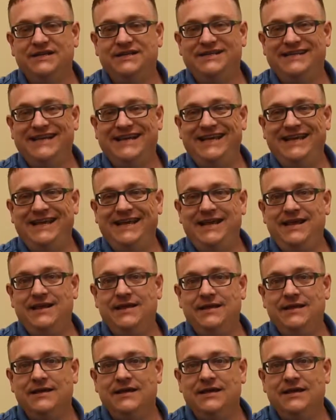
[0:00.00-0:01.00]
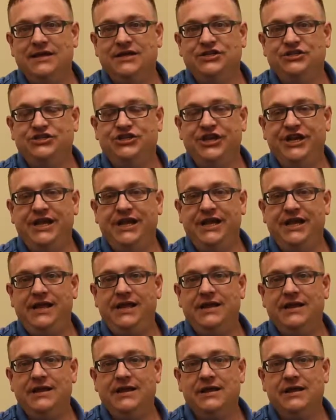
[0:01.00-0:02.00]
D, G,
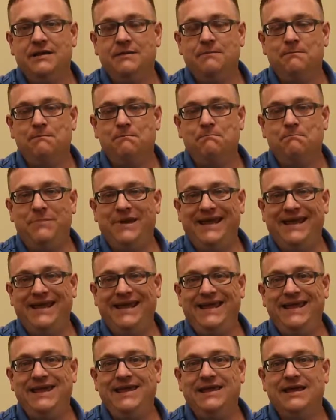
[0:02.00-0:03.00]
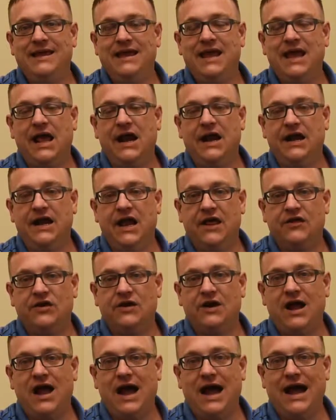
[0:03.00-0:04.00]
B, and
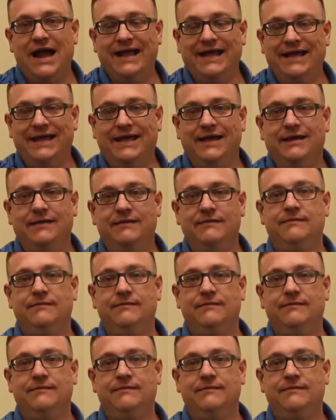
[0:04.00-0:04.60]
another high E.